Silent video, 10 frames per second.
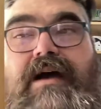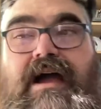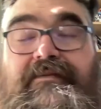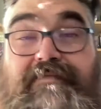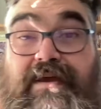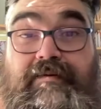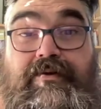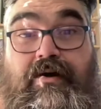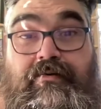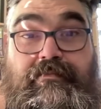I
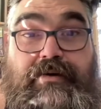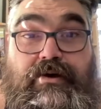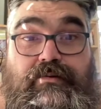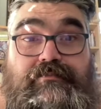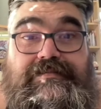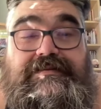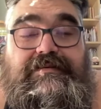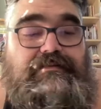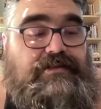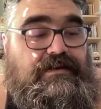found all the poems
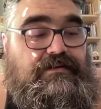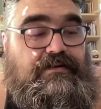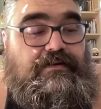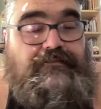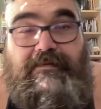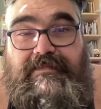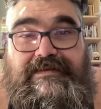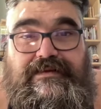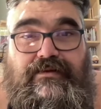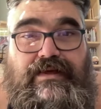that are from
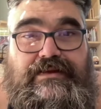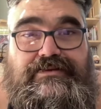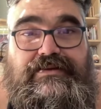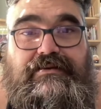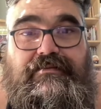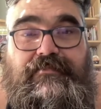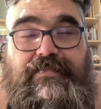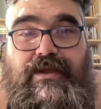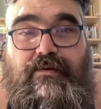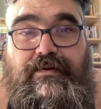this
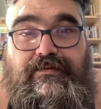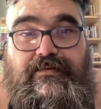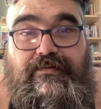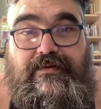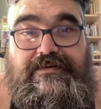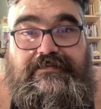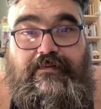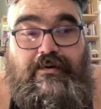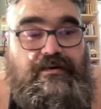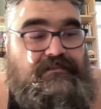collection going through those
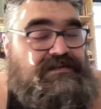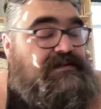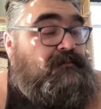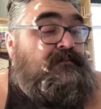forums.